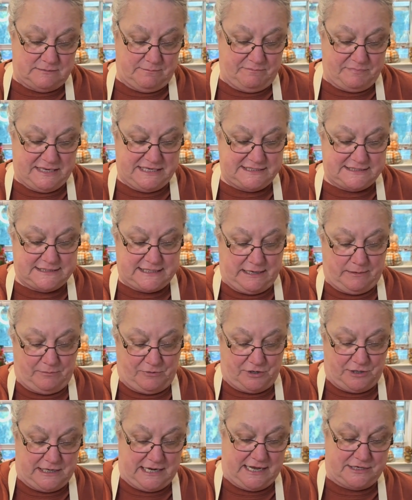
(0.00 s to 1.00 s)
be
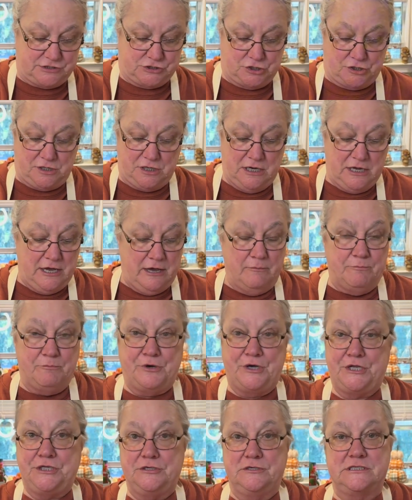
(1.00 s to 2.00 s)
simmering as you're
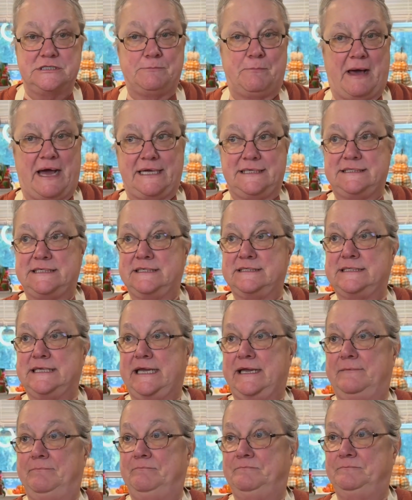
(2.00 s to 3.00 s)
putting your spices in.